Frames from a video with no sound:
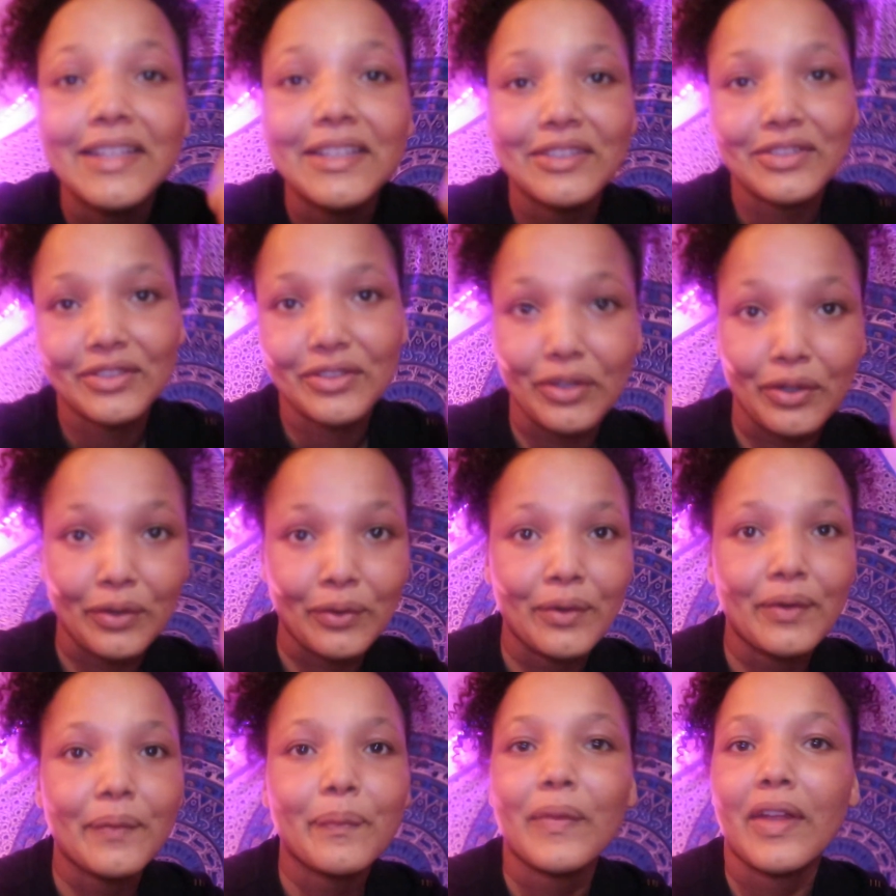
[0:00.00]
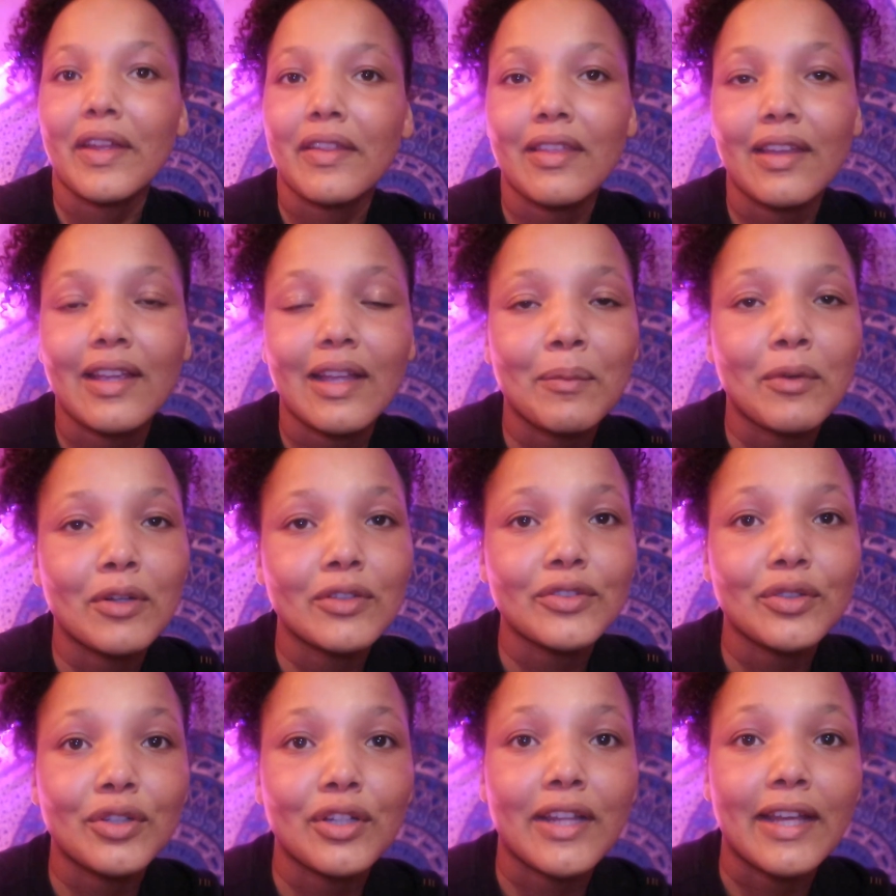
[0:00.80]
So I think I'm
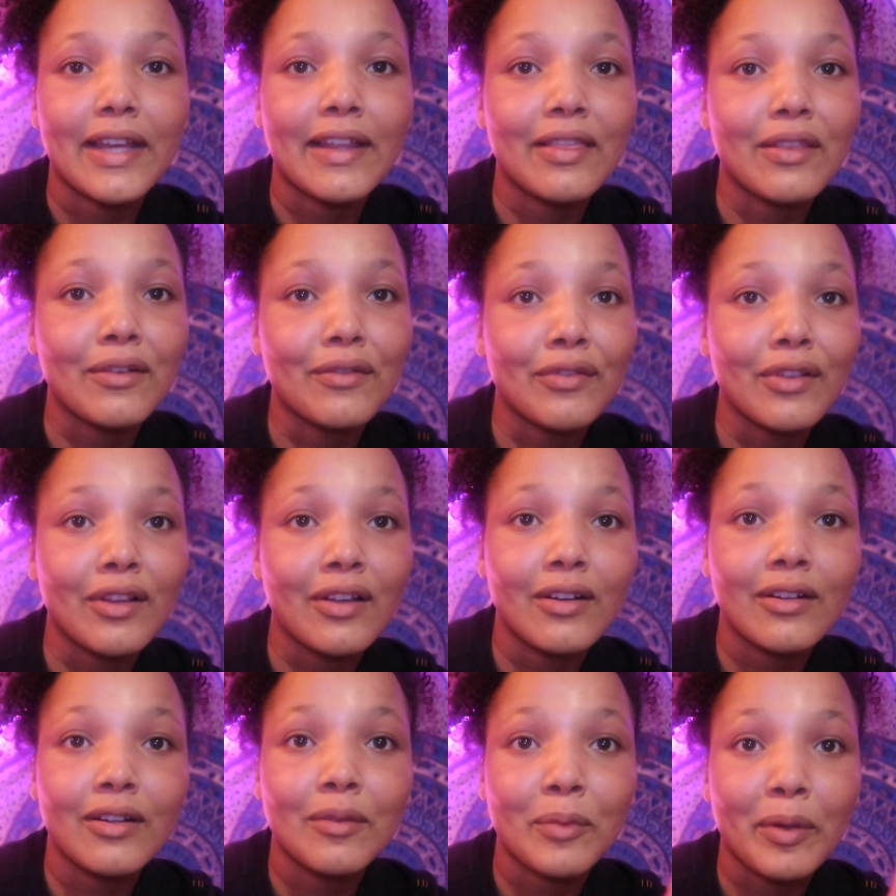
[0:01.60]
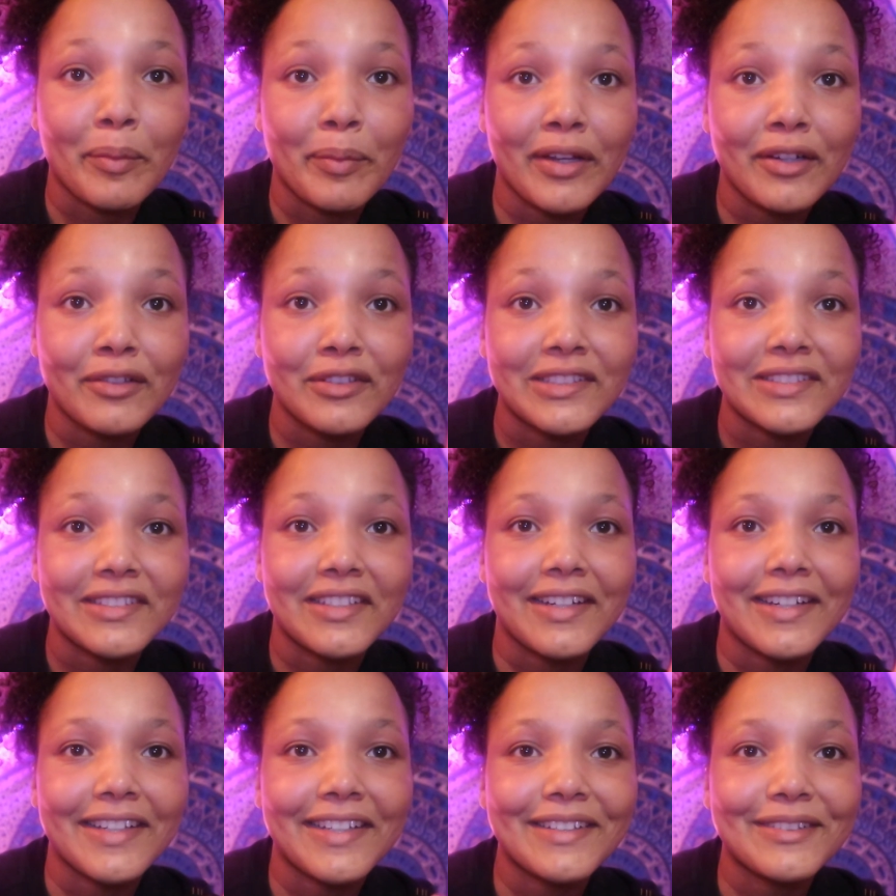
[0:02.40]
also gonna end the vlog. My battery's
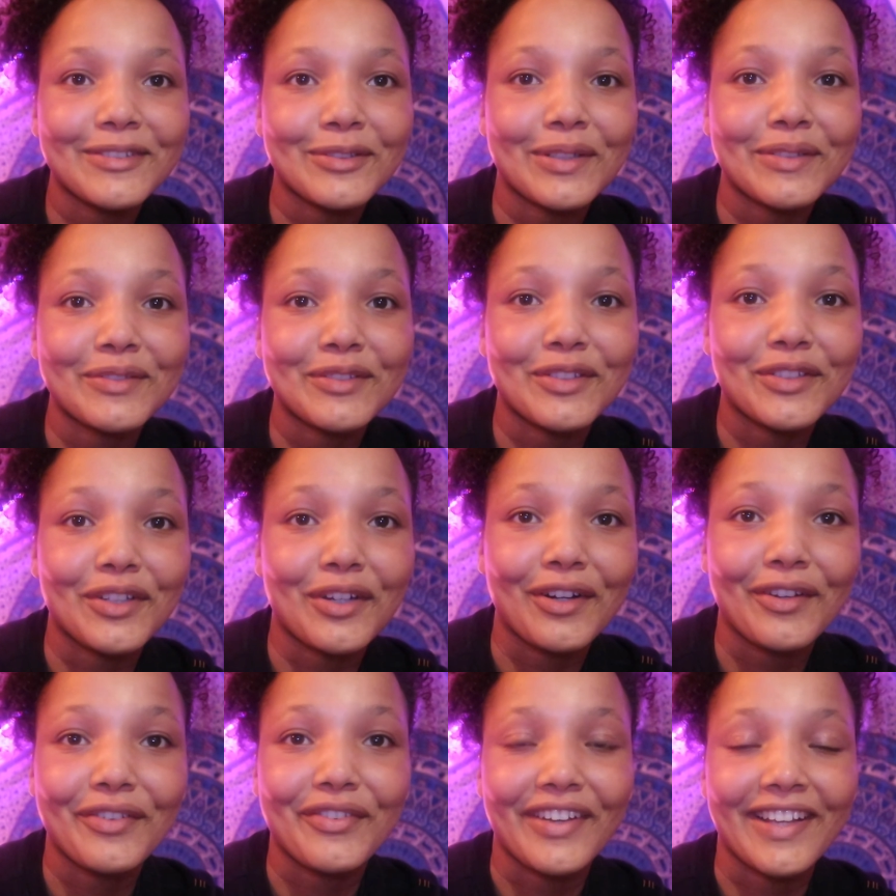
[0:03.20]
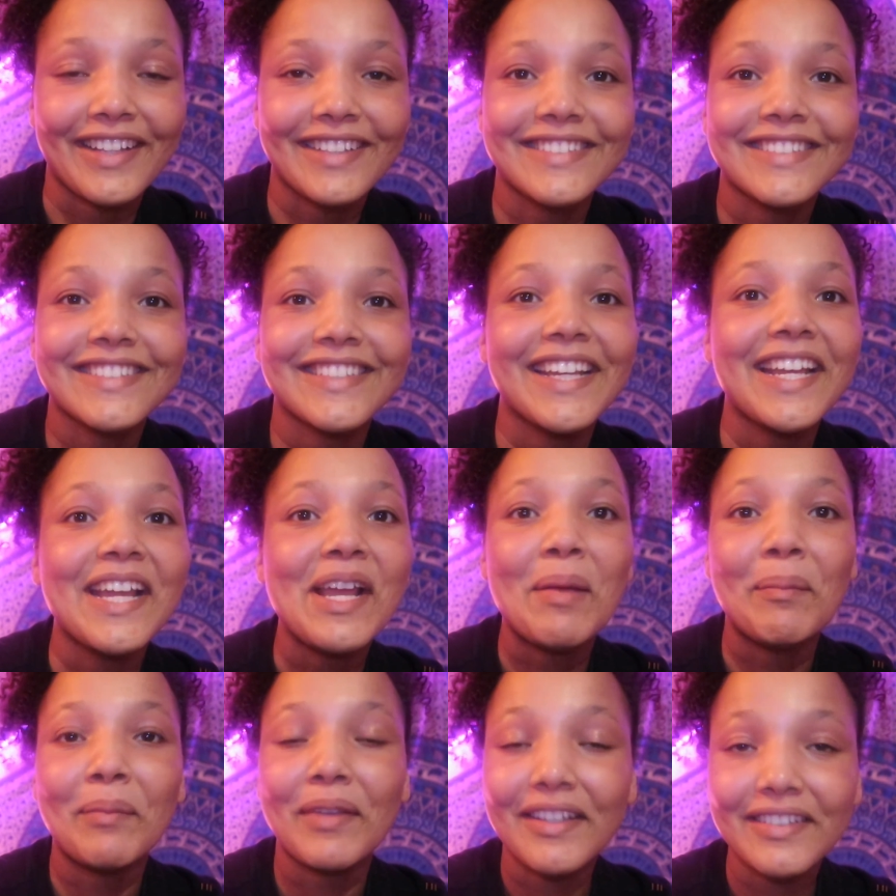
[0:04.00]
dying, so I have to talk fast
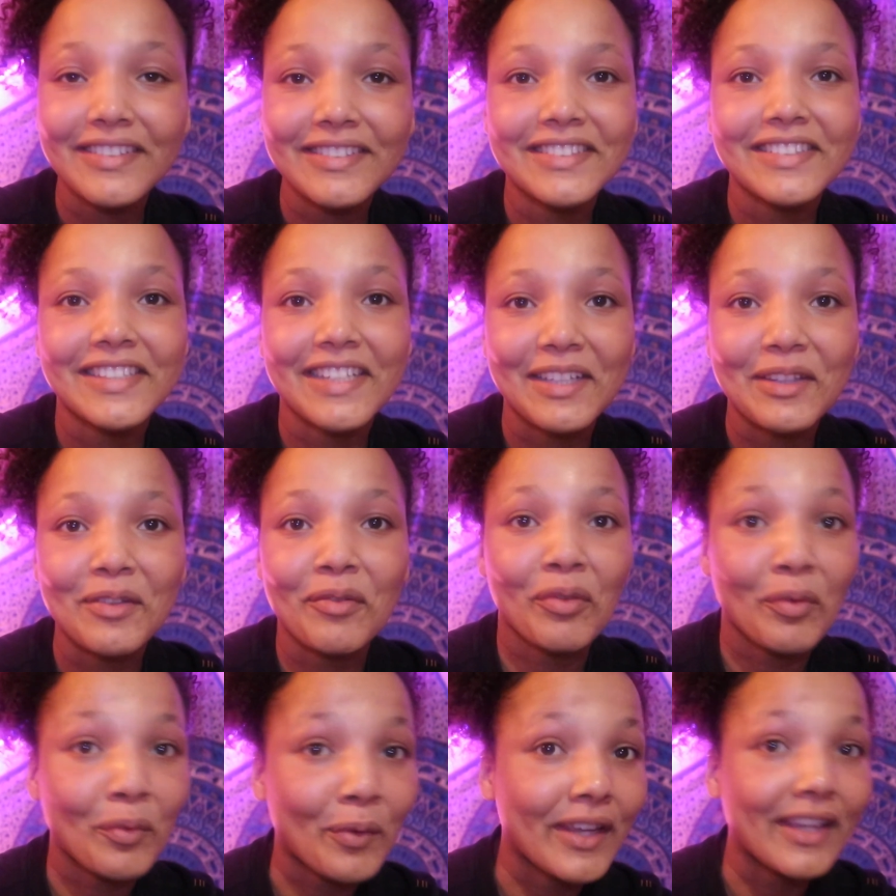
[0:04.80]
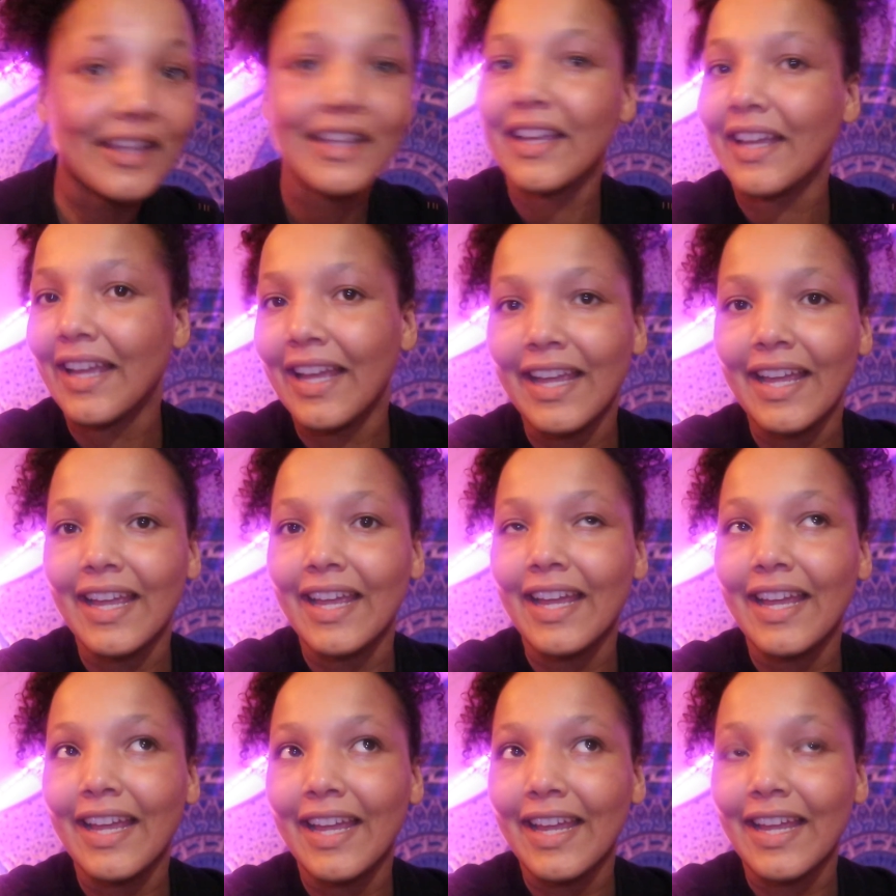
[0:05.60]
because it's the end of the week.
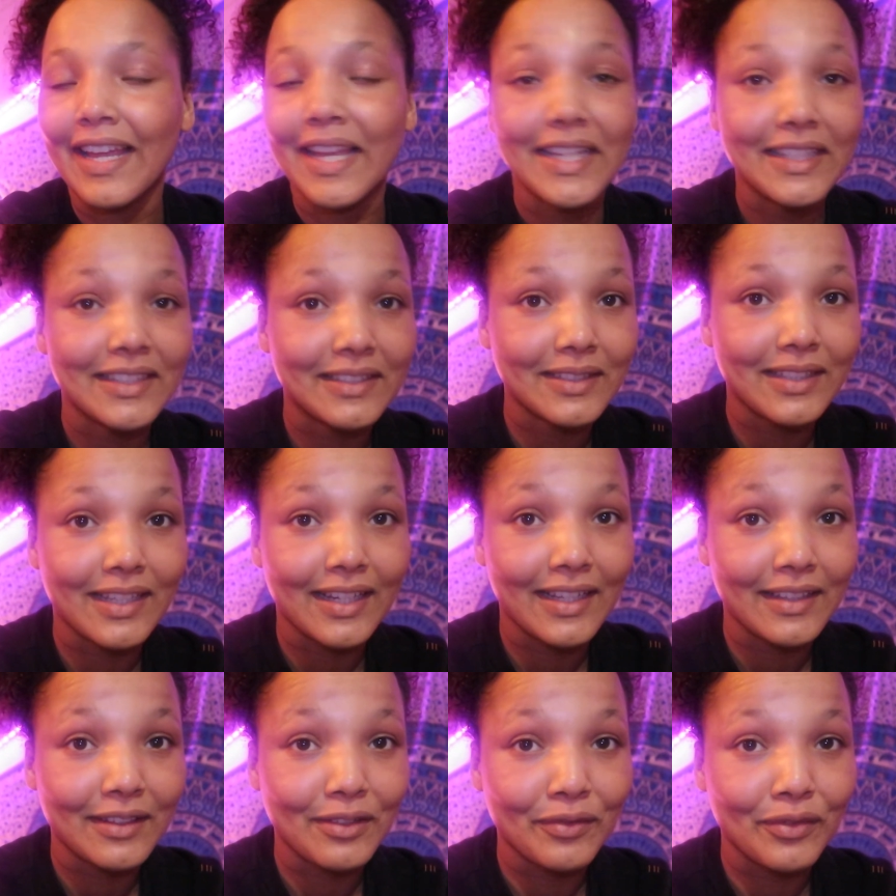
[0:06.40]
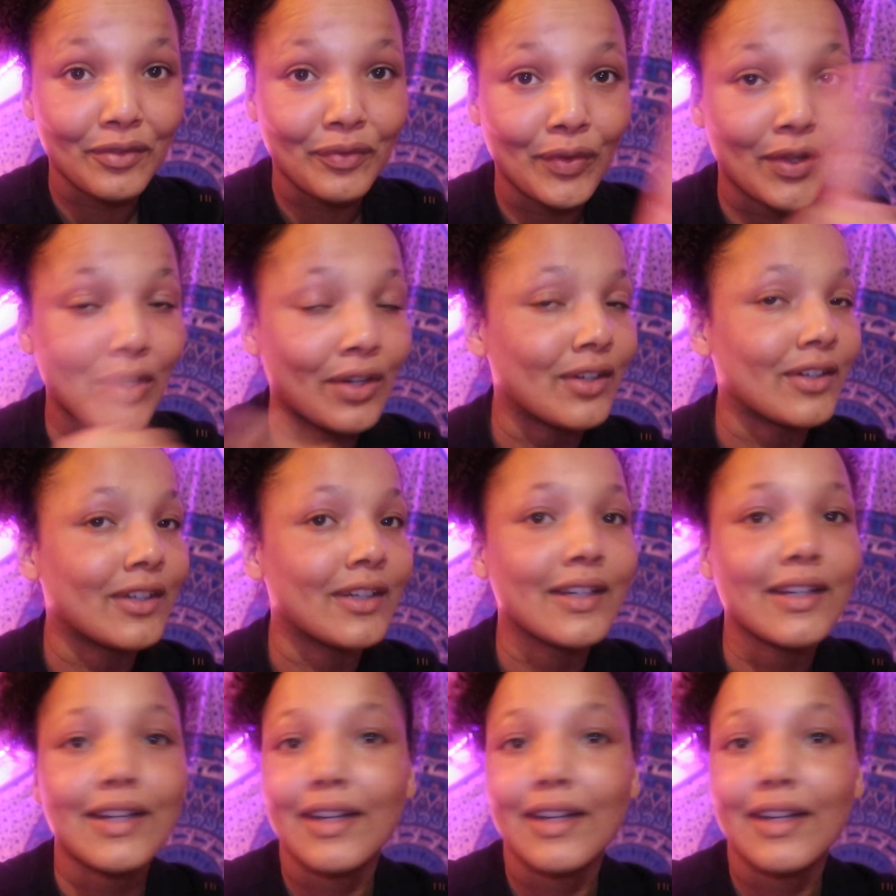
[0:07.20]
It's the end of the vlog.